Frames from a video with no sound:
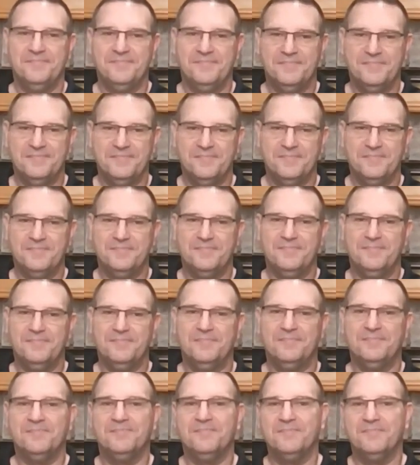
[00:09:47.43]

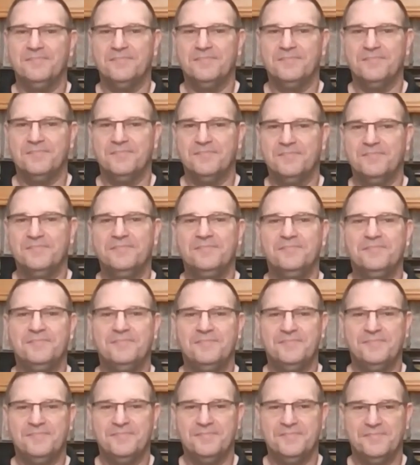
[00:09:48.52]

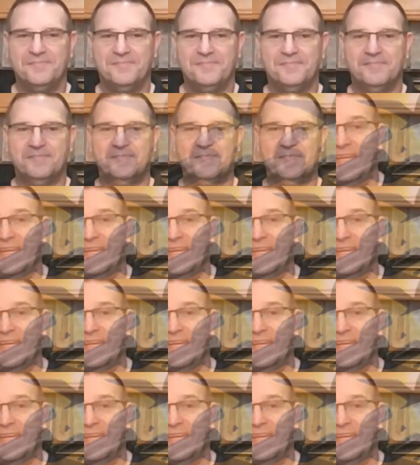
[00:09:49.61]
The person shown says nothing.